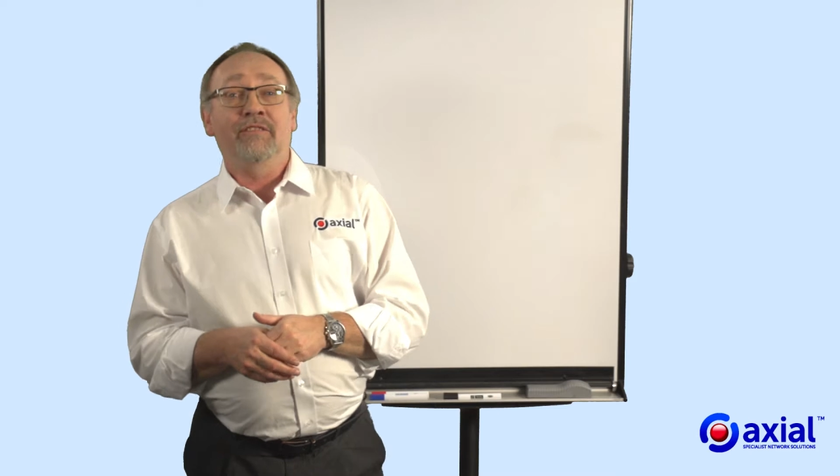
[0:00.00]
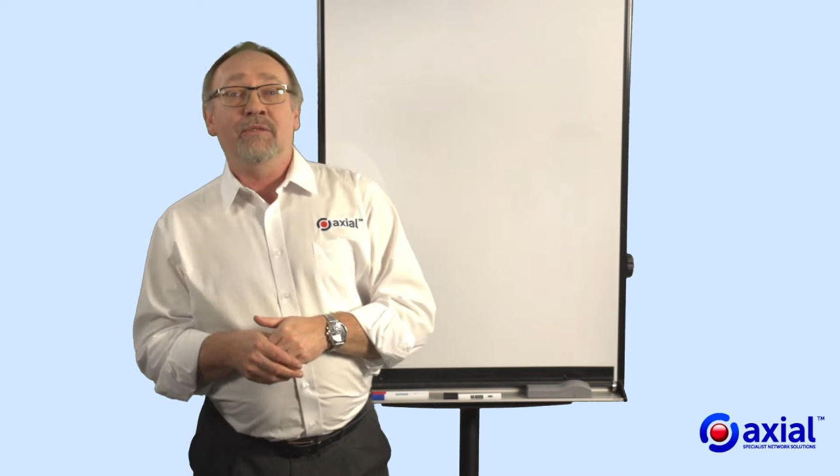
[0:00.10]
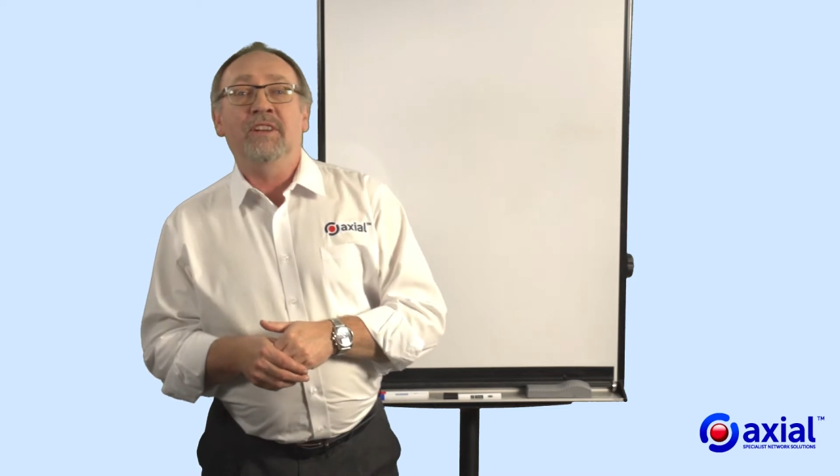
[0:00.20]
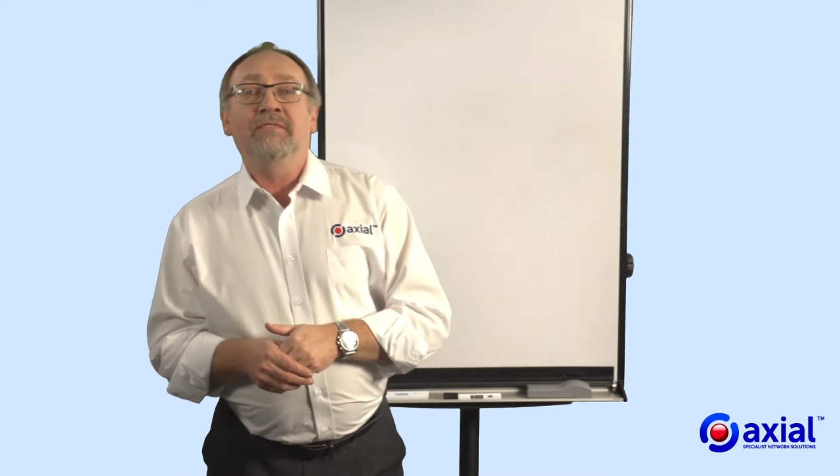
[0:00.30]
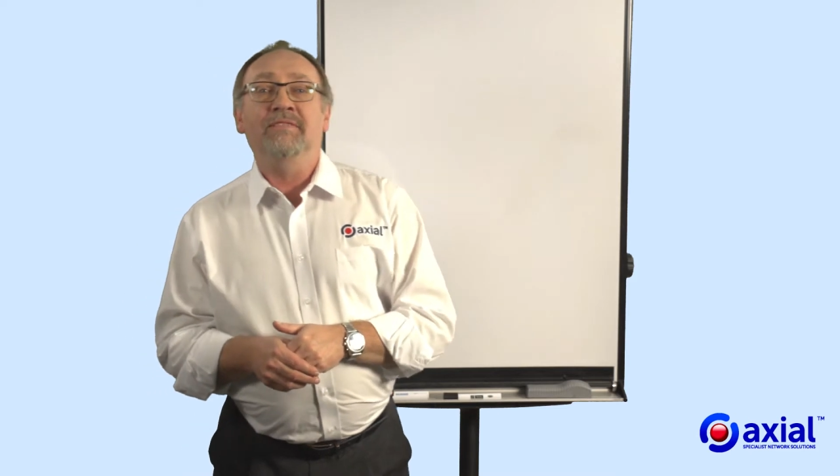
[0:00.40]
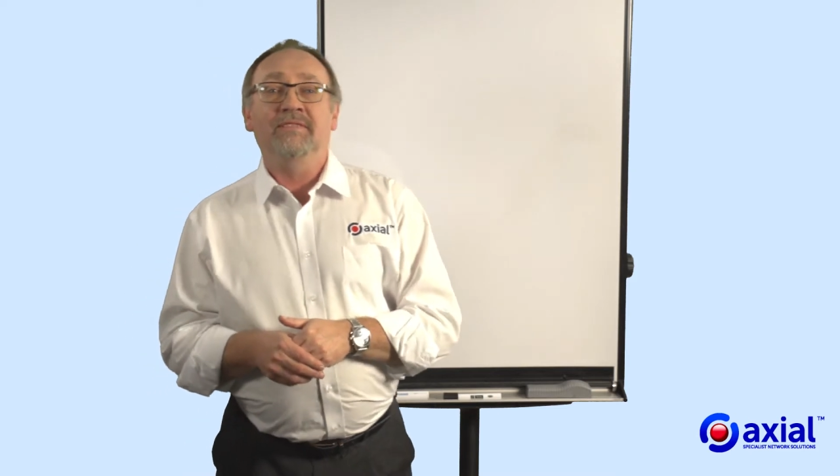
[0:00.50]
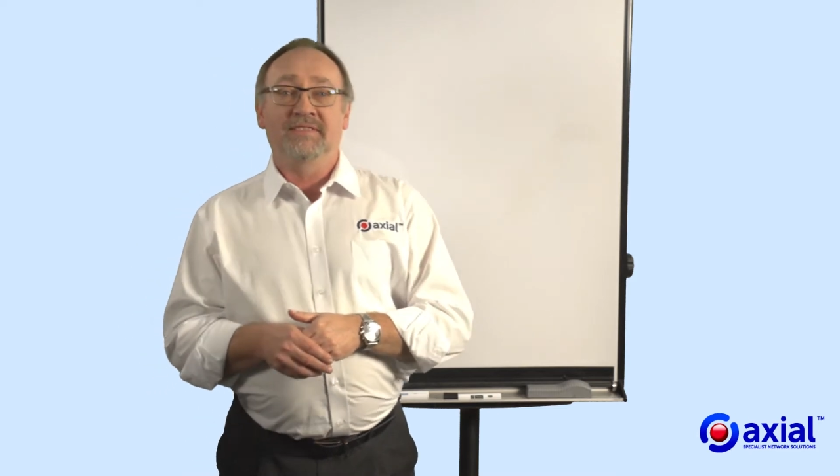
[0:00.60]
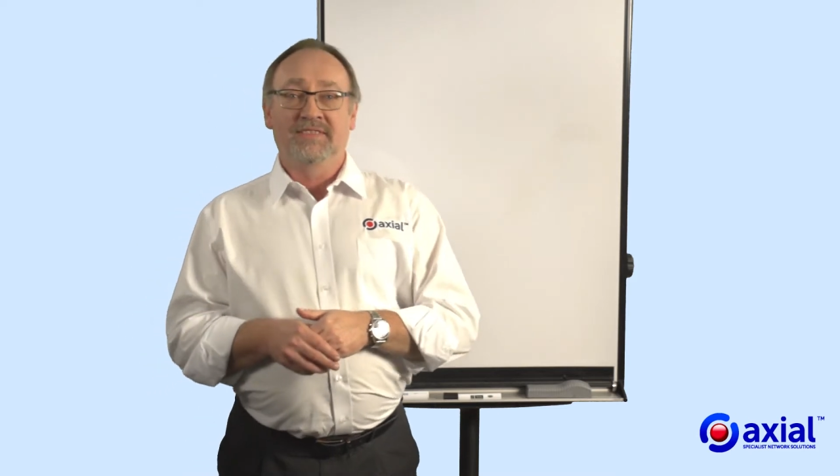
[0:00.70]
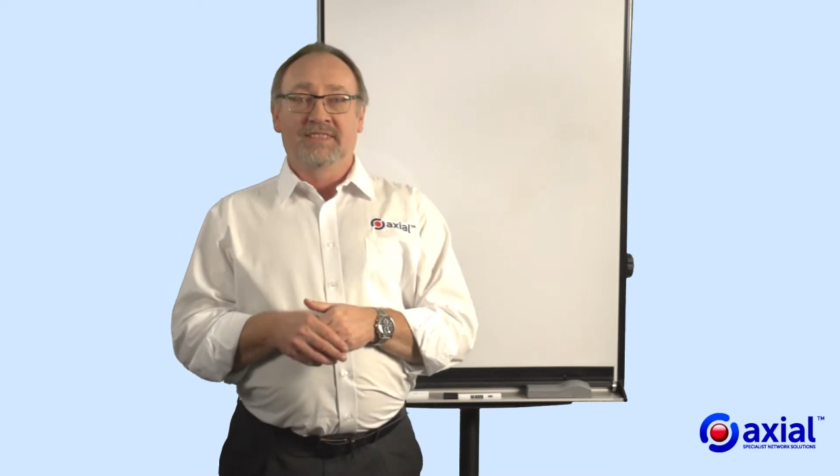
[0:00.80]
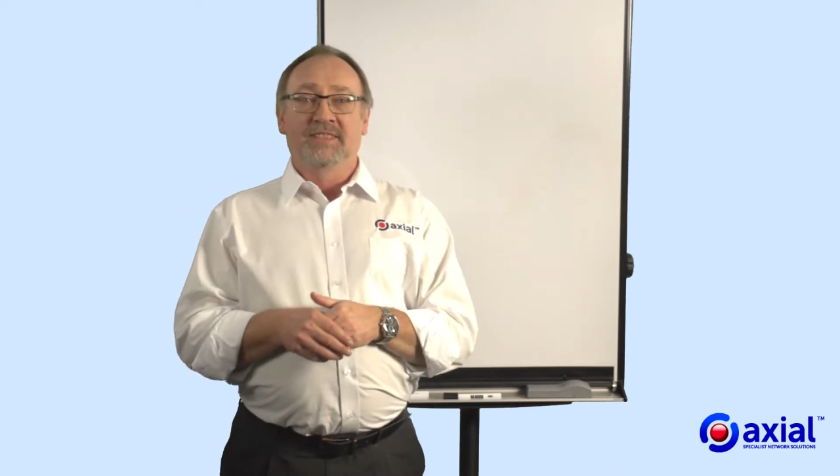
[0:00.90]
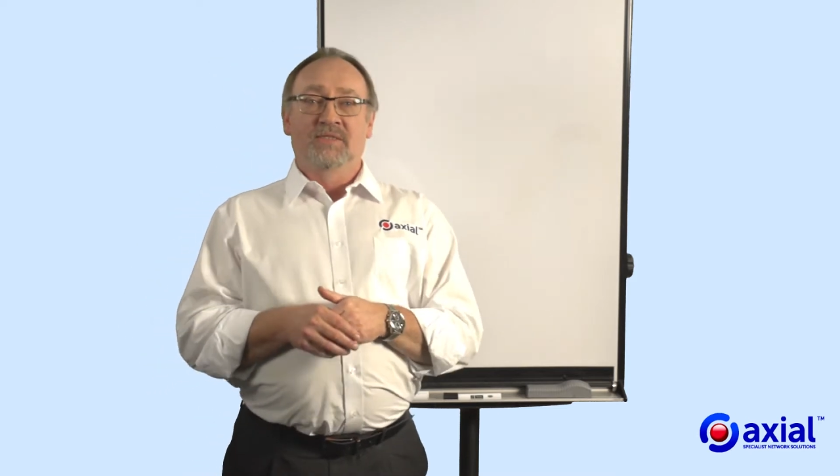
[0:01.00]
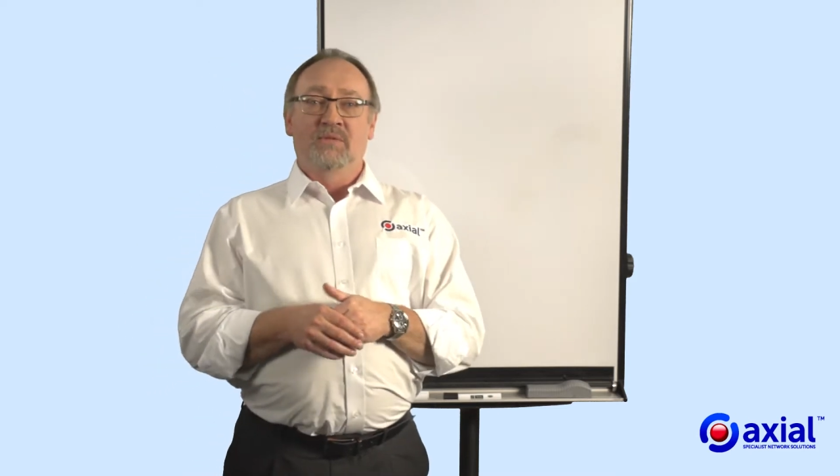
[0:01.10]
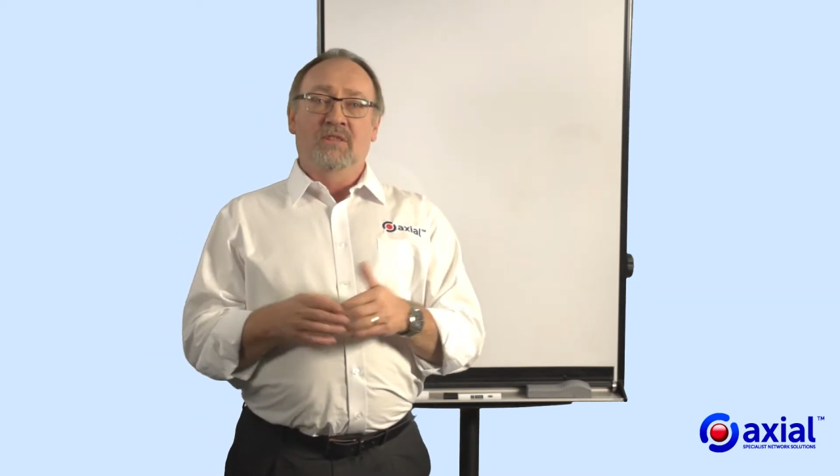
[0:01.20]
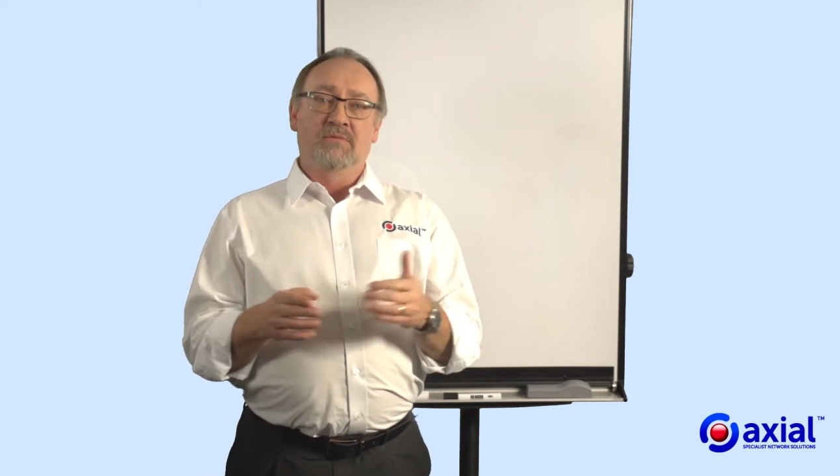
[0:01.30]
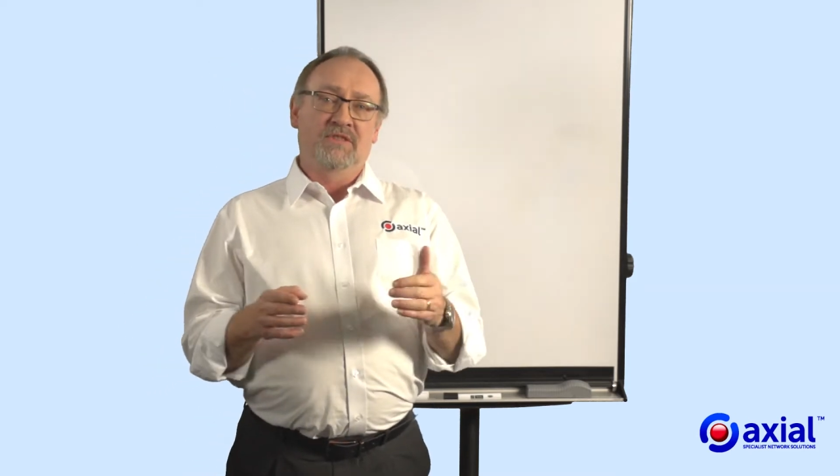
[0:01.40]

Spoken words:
everyone, welcome